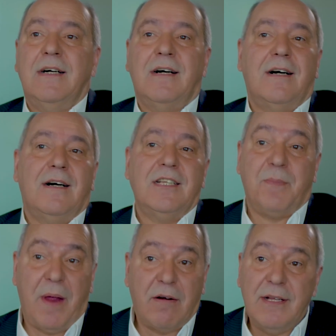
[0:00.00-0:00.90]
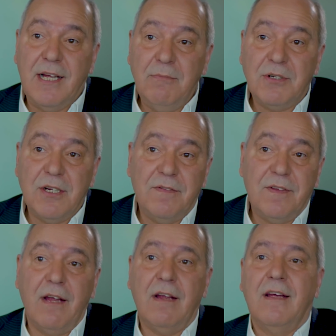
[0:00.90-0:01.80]
Uh, it's paradigm
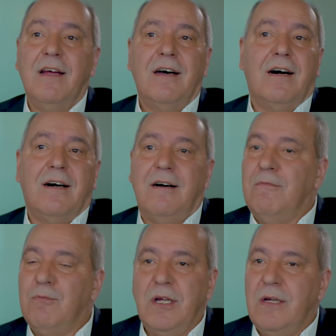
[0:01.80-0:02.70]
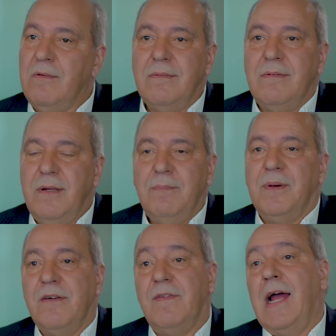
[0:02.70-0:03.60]
shifting. Uh, we,
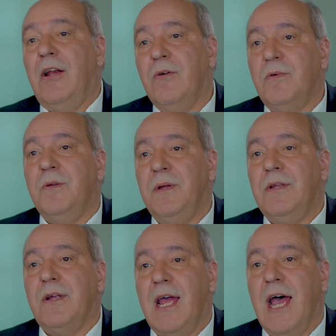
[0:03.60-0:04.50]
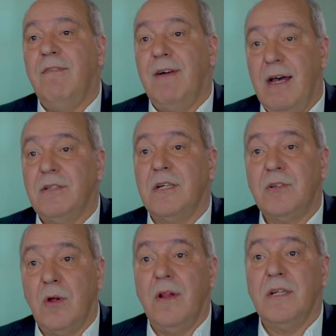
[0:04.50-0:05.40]
but the value would be to have
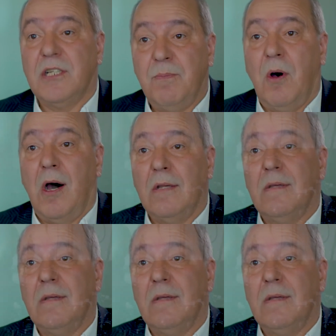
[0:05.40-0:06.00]
answers on the spot